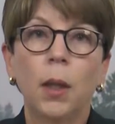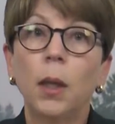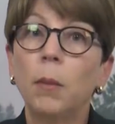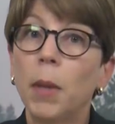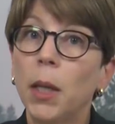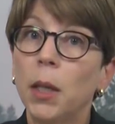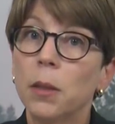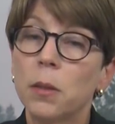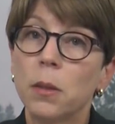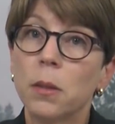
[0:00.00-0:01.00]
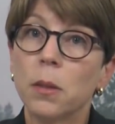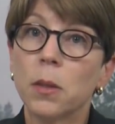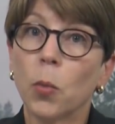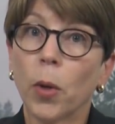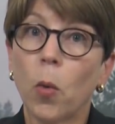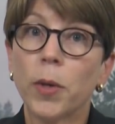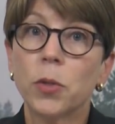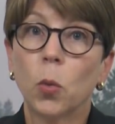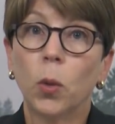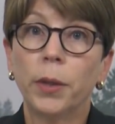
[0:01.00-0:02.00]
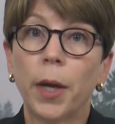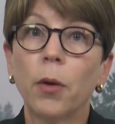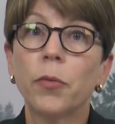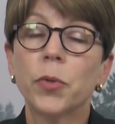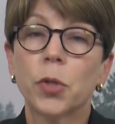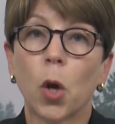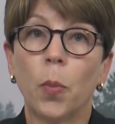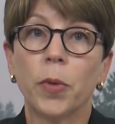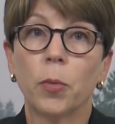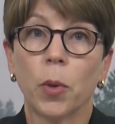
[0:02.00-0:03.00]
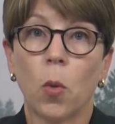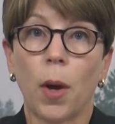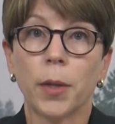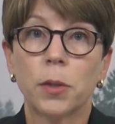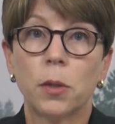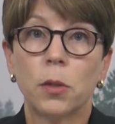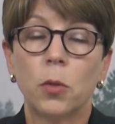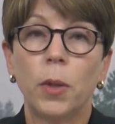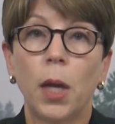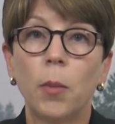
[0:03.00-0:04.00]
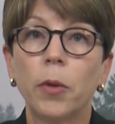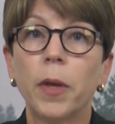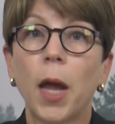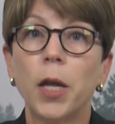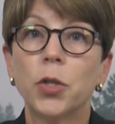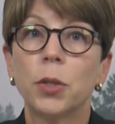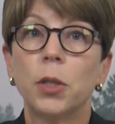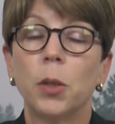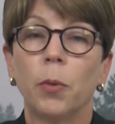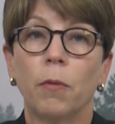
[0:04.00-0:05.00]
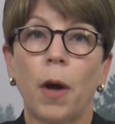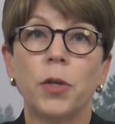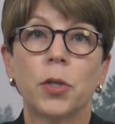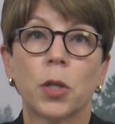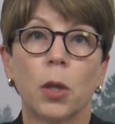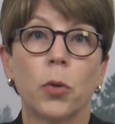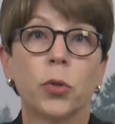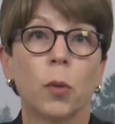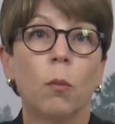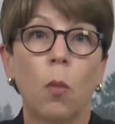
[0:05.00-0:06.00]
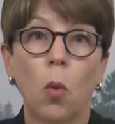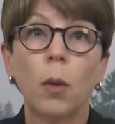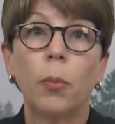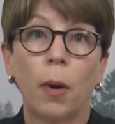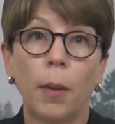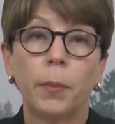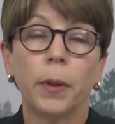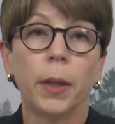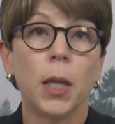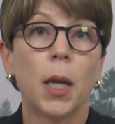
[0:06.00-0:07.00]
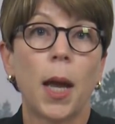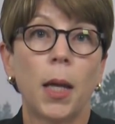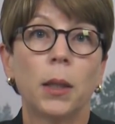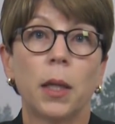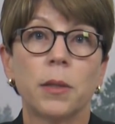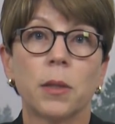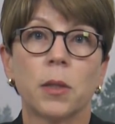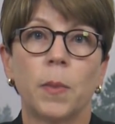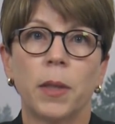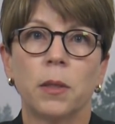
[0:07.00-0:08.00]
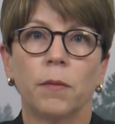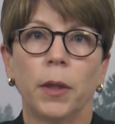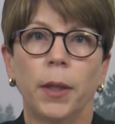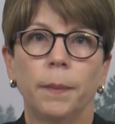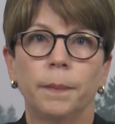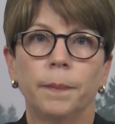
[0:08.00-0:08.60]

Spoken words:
In many instances, a requester will narrow the scope of the request to enable the agency to provide disclosure more promptly and less expensively.